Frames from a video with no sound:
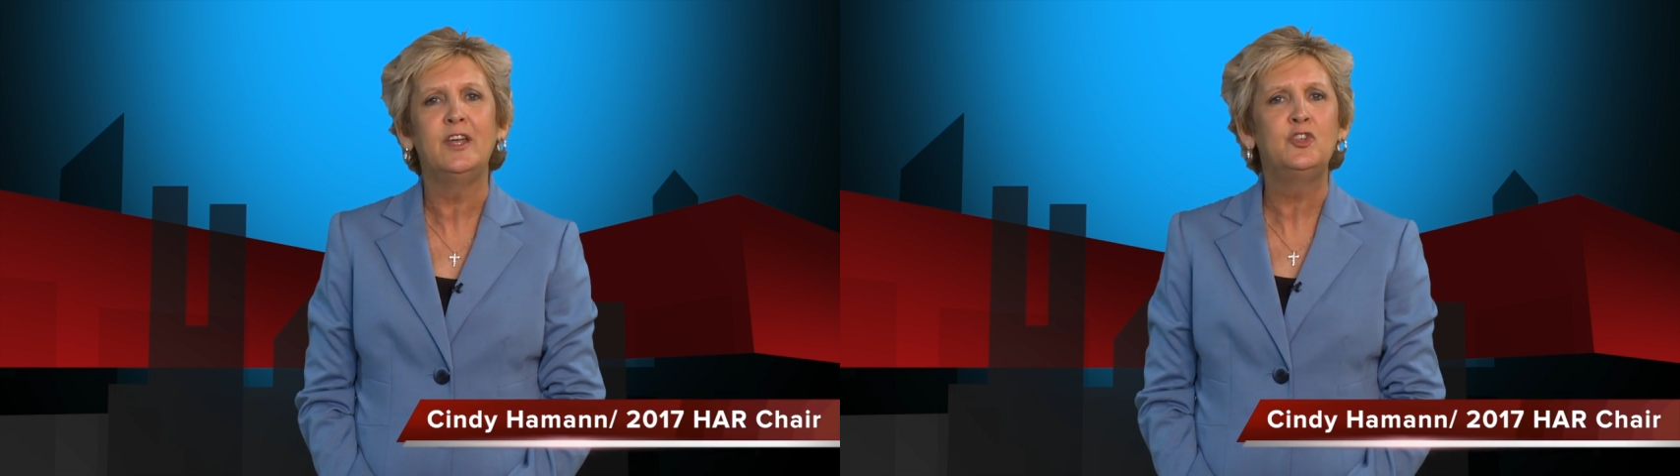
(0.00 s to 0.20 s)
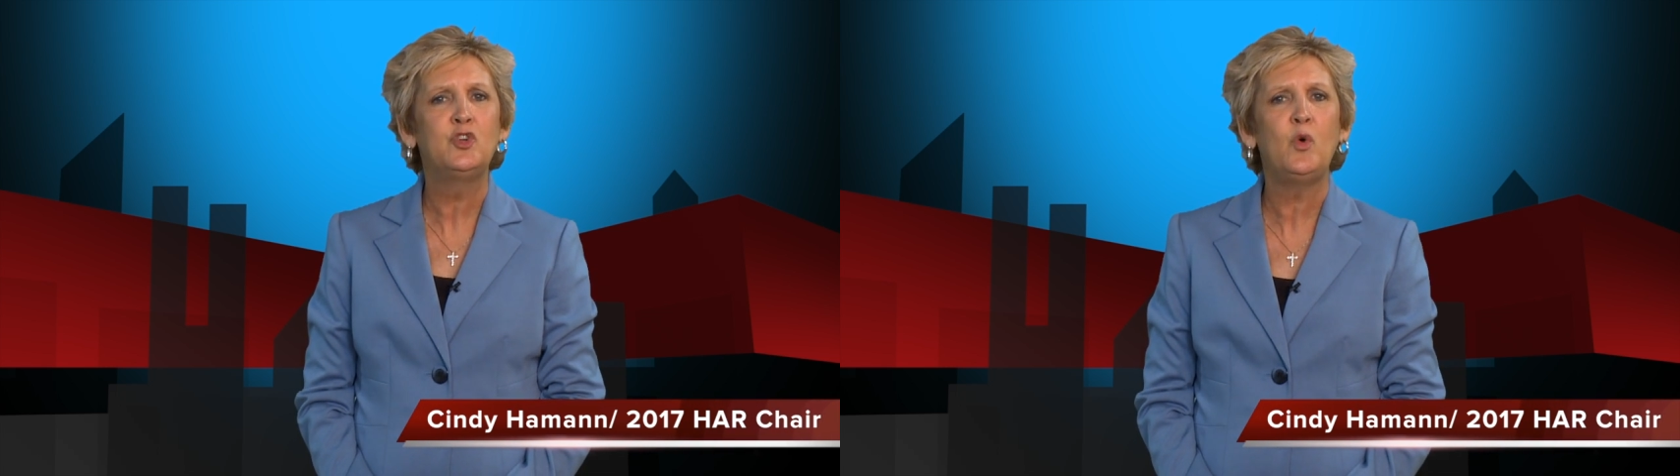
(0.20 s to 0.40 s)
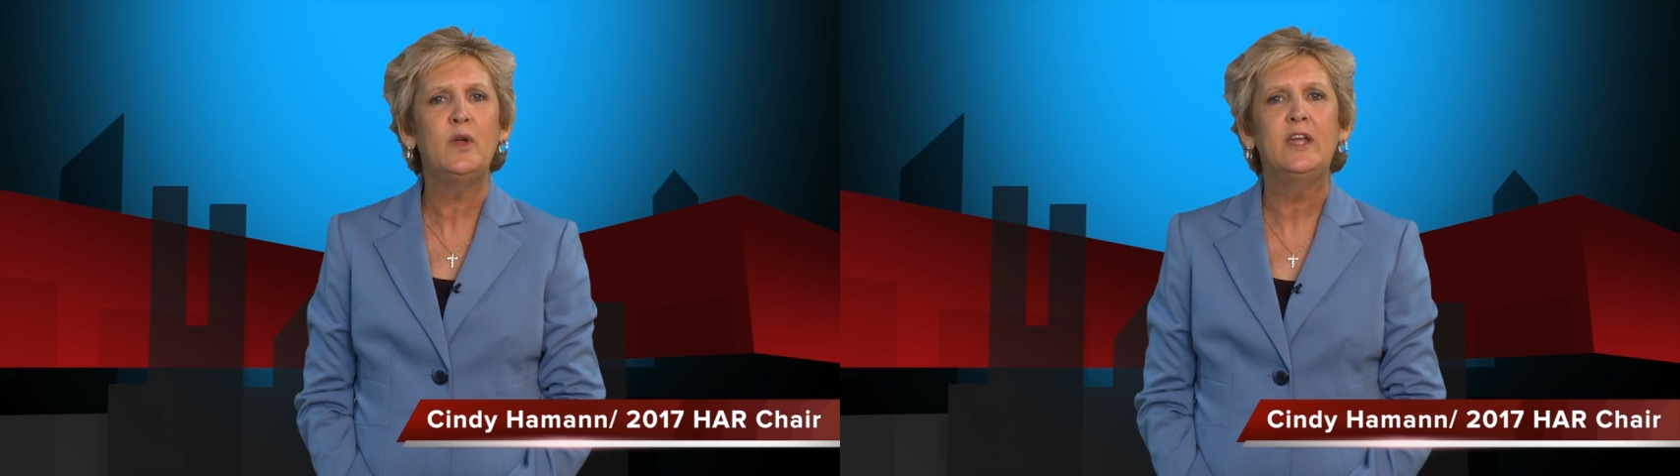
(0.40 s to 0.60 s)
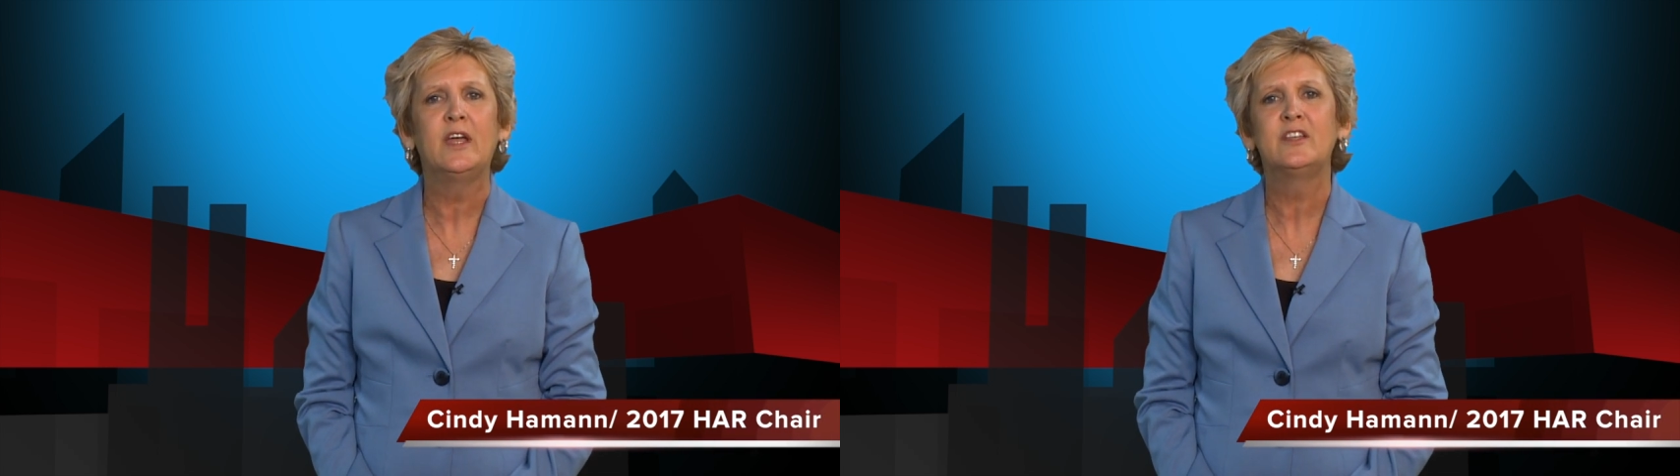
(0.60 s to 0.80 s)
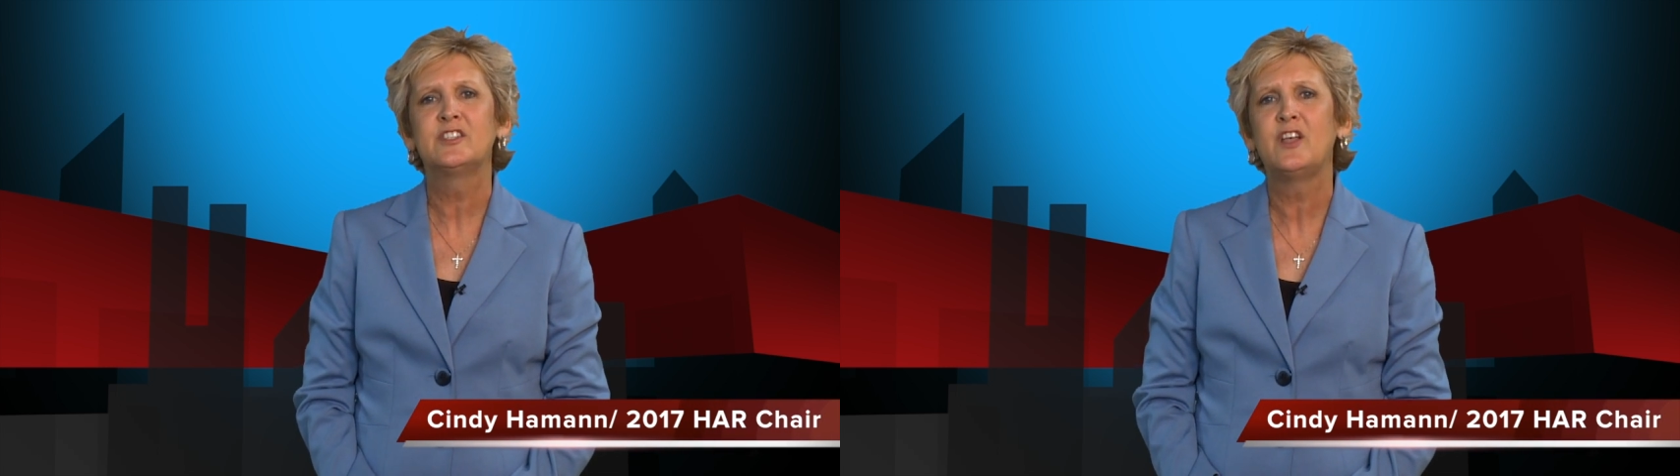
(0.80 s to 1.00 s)
enjoying
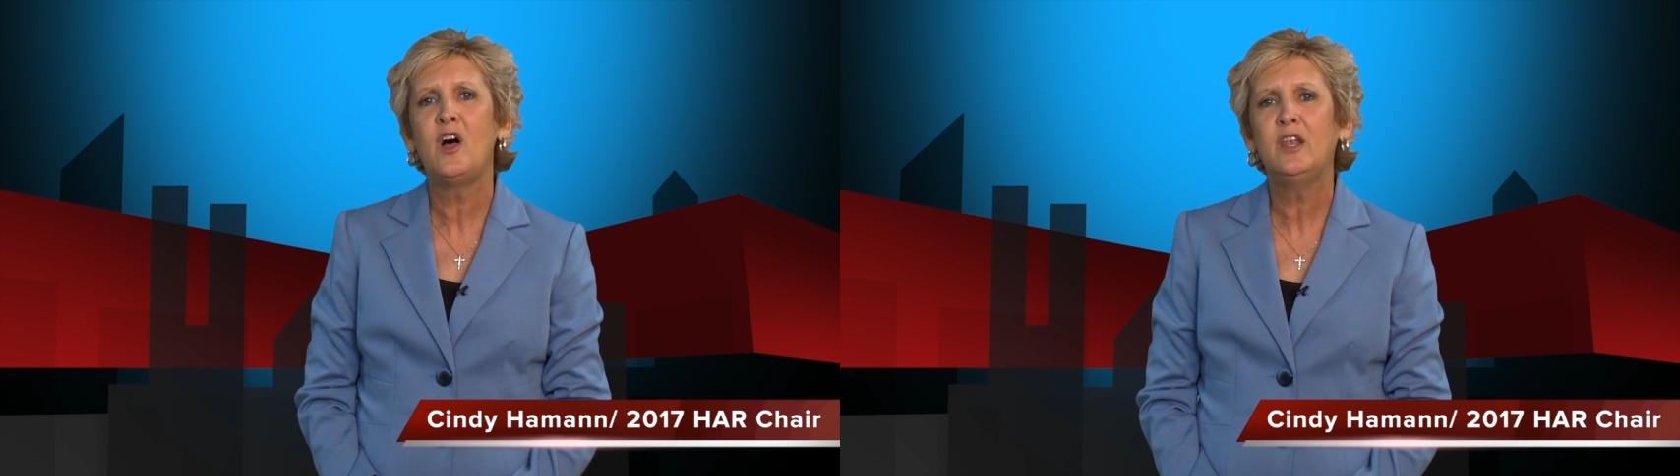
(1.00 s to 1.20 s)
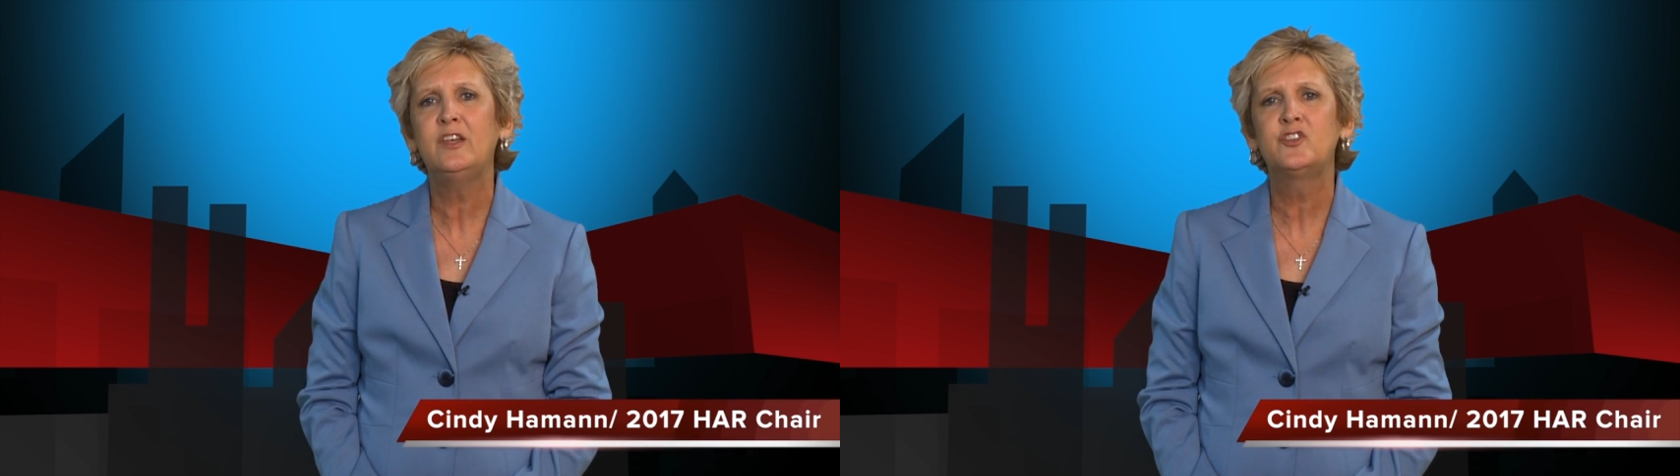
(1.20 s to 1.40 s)
a solid